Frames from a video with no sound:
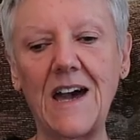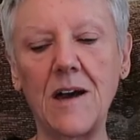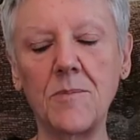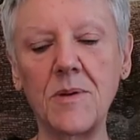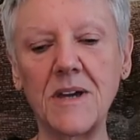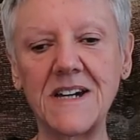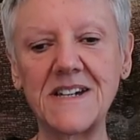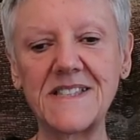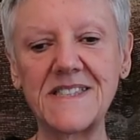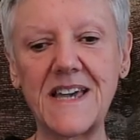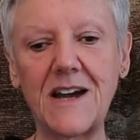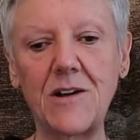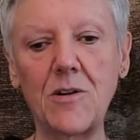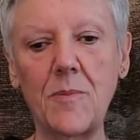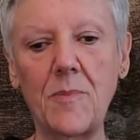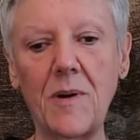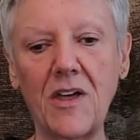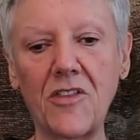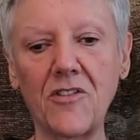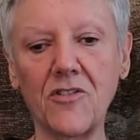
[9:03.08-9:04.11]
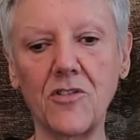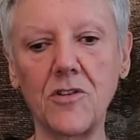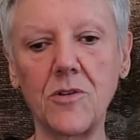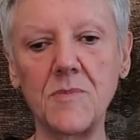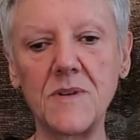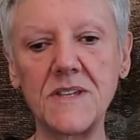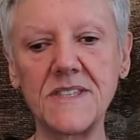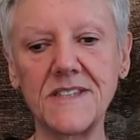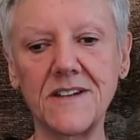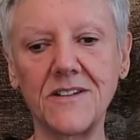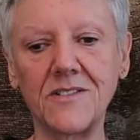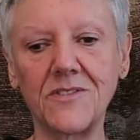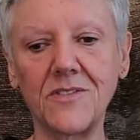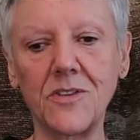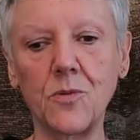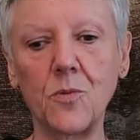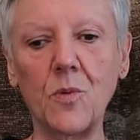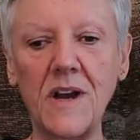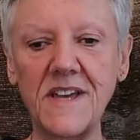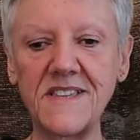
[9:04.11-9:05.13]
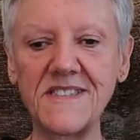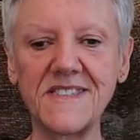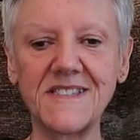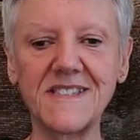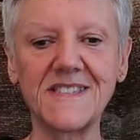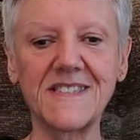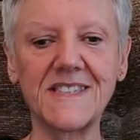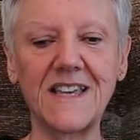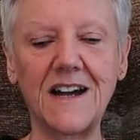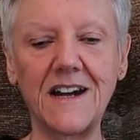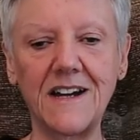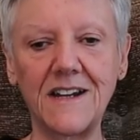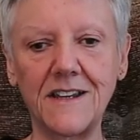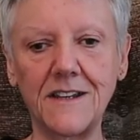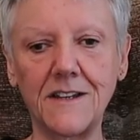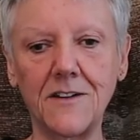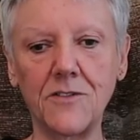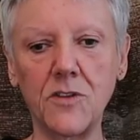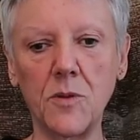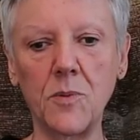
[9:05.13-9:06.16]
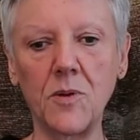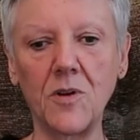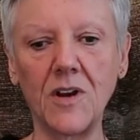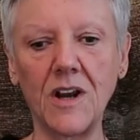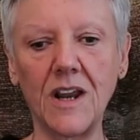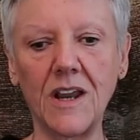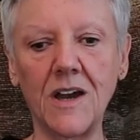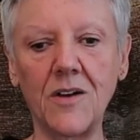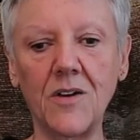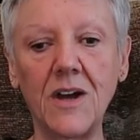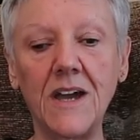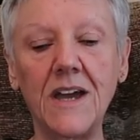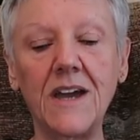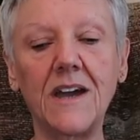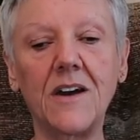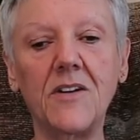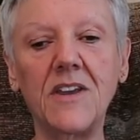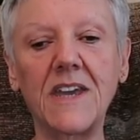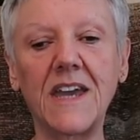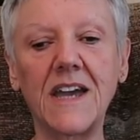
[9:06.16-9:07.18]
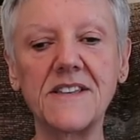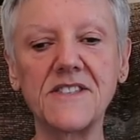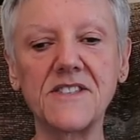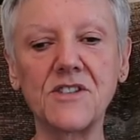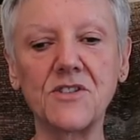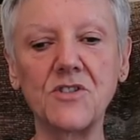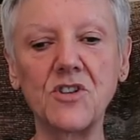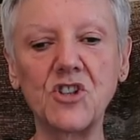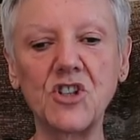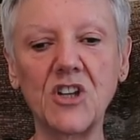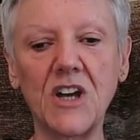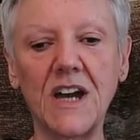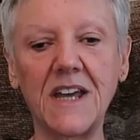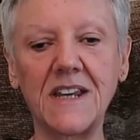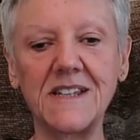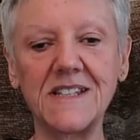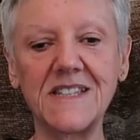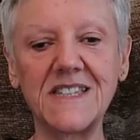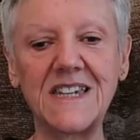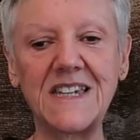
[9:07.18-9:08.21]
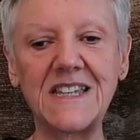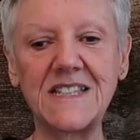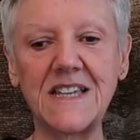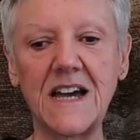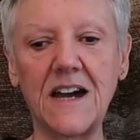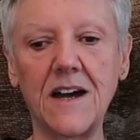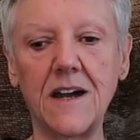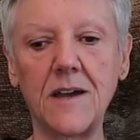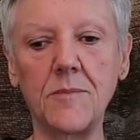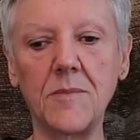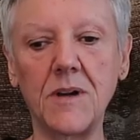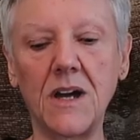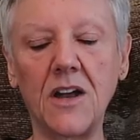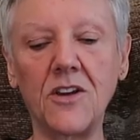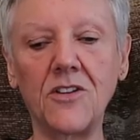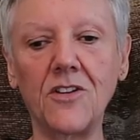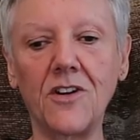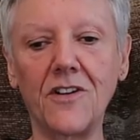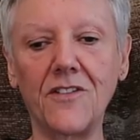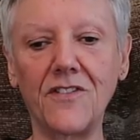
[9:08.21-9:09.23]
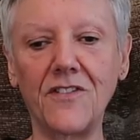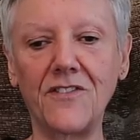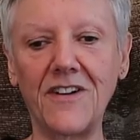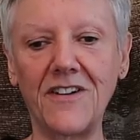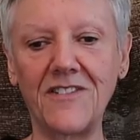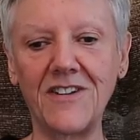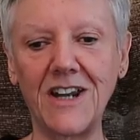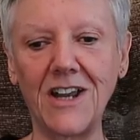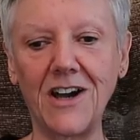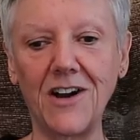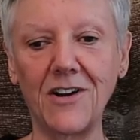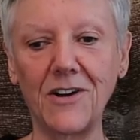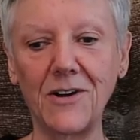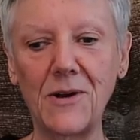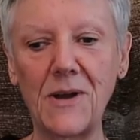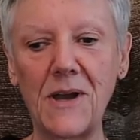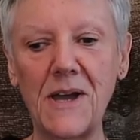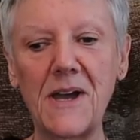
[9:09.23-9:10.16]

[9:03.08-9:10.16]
And because our bathroom is on the west side of the bungalow, only gets sunshine at tea time and not for very long.